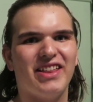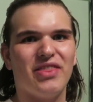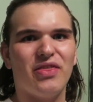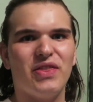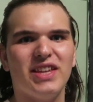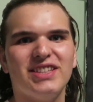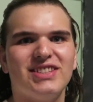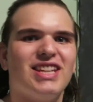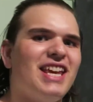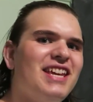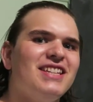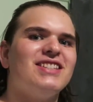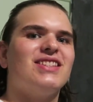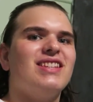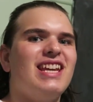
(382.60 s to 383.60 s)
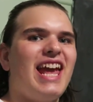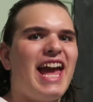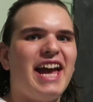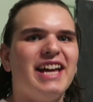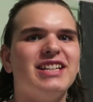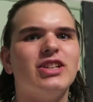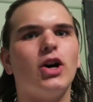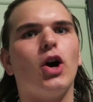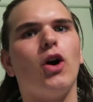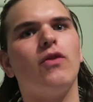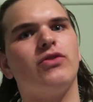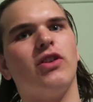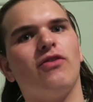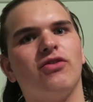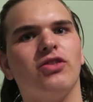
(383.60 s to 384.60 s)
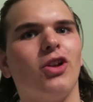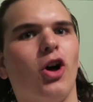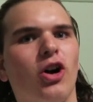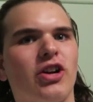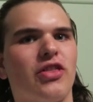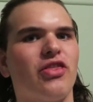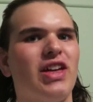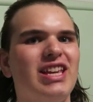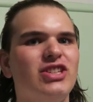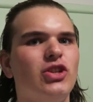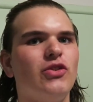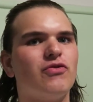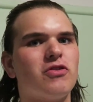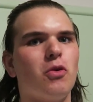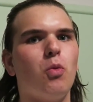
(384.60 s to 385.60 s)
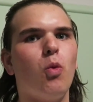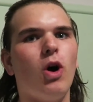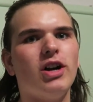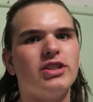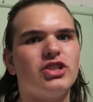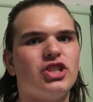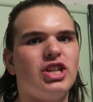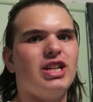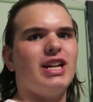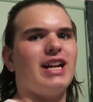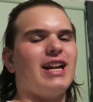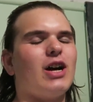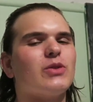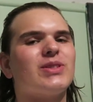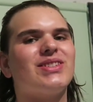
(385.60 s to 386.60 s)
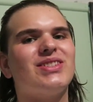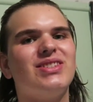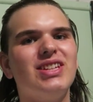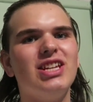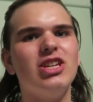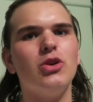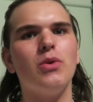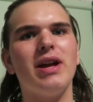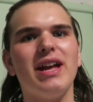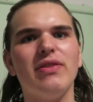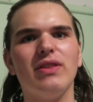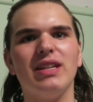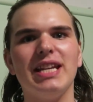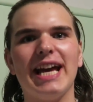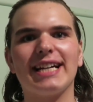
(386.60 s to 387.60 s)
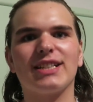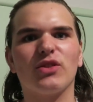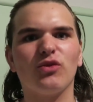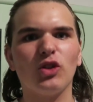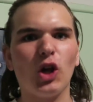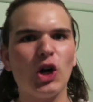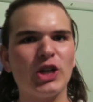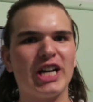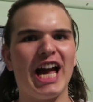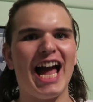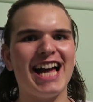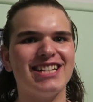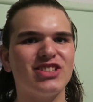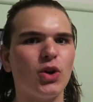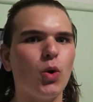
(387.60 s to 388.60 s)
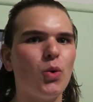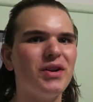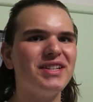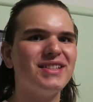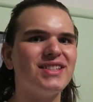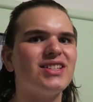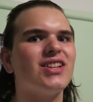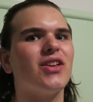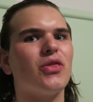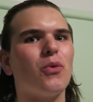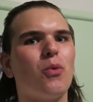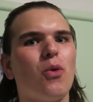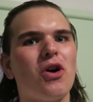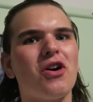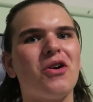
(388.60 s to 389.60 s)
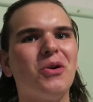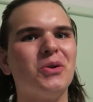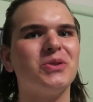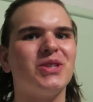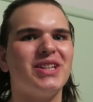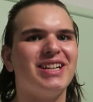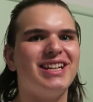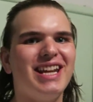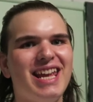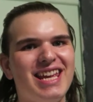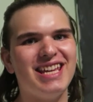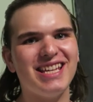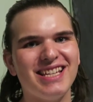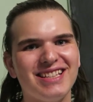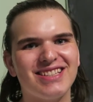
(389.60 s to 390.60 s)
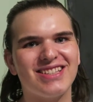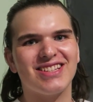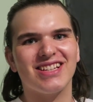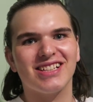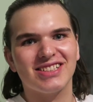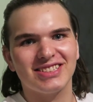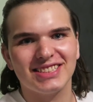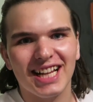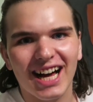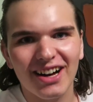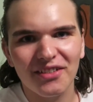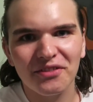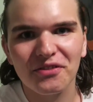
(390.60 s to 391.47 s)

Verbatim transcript: this is the end of the vlog. Thank you for watching and I'll see you in the next vlog. As always, the world needs love.